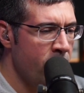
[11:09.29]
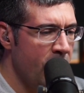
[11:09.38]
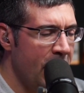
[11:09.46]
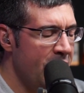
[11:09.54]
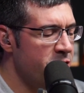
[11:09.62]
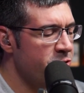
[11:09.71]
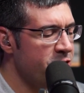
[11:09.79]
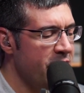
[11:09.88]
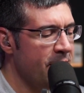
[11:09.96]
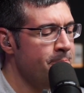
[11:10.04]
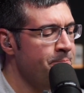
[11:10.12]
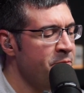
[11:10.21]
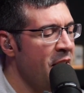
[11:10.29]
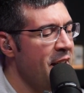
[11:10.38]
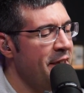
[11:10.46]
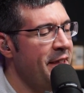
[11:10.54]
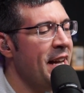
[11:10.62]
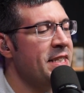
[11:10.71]
Interesting.
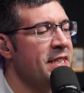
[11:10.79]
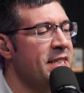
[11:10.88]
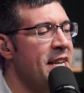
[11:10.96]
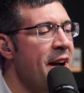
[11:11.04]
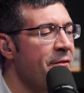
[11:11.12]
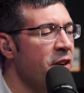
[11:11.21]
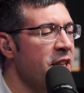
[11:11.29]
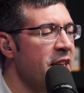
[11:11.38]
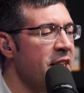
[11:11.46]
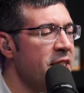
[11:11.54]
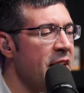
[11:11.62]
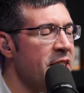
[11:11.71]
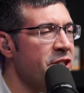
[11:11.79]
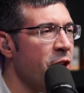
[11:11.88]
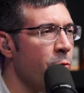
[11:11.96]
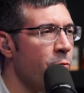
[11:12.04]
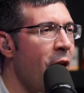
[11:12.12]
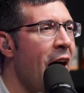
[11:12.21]
That definitely tastes like
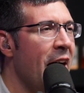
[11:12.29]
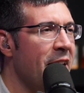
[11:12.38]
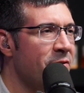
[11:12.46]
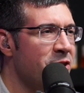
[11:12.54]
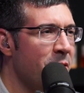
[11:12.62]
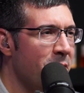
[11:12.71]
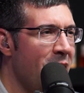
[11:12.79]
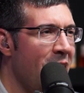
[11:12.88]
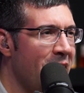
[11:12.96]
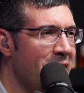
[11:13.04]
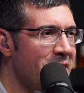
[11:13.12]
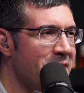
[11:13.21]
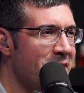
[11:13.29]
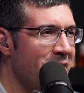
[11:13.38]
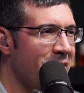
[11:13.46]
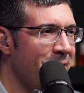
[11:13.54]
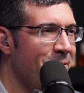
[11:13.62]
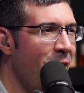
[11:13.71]
a rye of some kind. It's
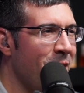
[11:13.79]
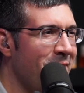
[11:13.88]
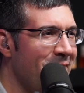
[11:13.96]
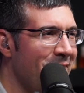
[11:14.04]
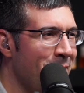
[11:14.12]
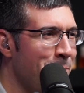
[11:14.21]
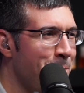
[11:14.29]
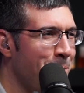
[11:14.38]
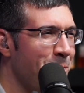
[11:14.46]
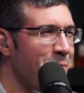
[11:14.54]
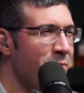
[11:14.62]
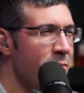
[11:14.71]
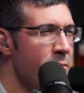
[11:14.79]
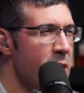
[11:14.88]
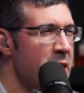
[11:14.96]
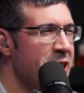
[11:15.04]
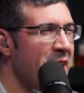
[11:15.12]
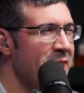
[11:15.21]
like funky.
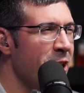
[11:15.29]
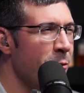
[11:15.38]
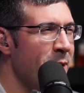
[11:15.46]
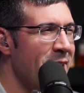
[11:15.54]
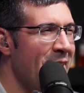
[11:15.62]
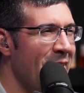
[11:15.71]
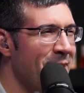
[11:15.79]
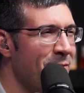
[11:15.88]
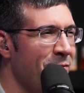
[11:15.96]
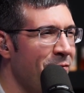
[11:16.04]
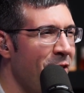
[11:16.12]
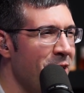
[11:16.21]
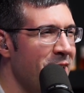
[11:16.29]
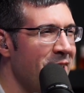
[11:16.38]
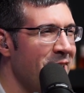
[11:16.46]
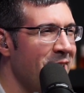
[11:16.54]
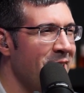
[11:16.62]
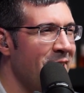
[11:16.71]
It's got a little bit of that
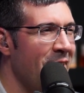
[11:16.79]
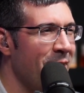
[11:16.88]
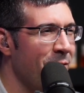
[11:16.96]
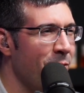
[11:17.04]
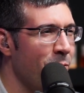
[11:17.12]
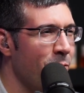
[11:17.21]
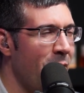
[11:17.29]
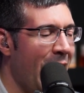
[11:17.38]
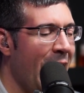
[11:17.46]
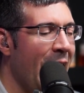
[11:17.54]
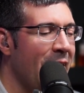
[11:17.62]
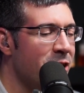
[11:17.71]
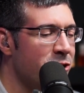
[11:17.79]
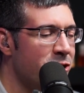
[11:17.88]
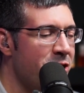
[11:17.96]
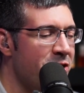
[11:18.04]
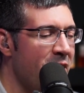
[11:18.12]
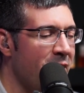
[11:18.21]
funky kind of
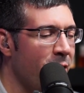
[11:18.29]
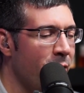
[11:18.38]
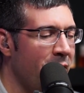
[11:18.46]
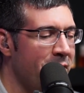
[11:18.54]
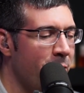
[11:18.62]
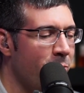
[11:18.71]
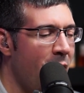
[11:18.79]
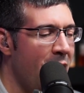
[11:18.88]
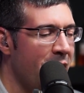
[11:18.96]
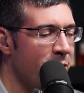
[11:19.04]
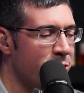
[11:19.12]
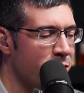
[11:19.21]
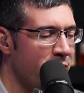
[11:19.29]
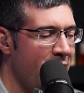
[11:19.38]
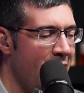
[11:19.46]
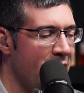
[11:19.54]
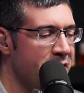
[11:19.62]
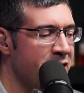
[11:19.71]
aged thing going on that rye usually
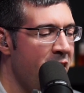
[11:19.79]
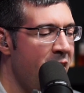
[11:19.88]
has.